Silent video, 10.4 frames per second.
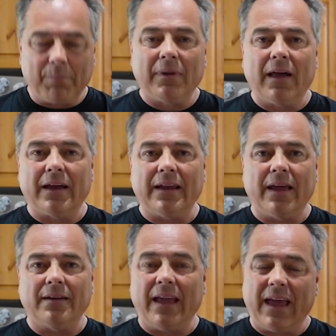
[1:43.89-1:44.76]
plug it
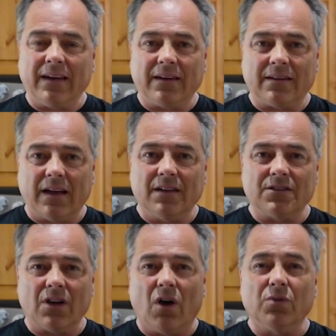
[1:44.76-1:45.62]
in, and it
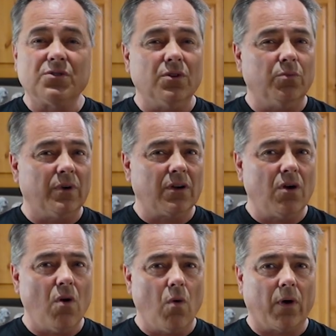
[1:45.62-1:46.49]
does also
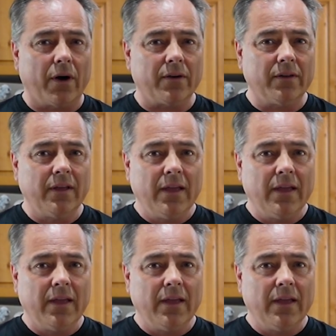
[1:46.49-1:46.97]
record.